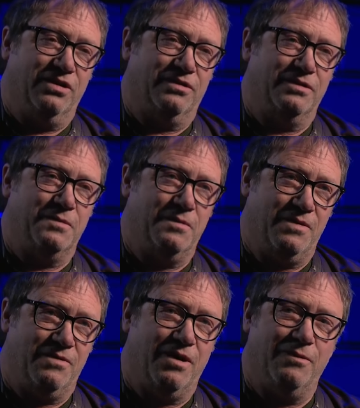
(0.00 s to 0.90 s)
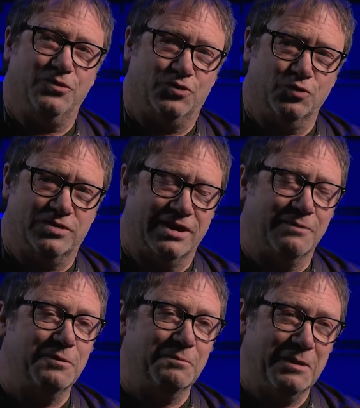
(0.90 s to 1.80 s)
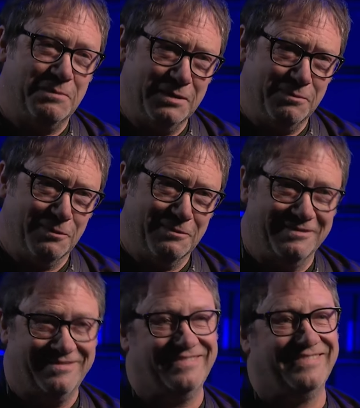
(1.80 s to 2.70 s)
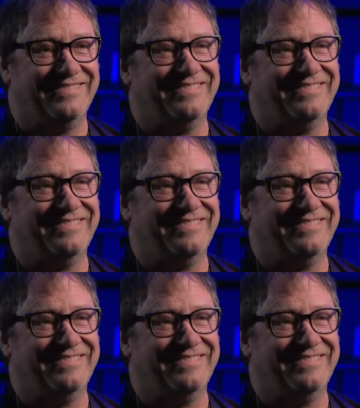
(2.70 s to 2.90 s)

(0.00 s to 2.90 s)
it, I think we will. I will sort it out with my people. You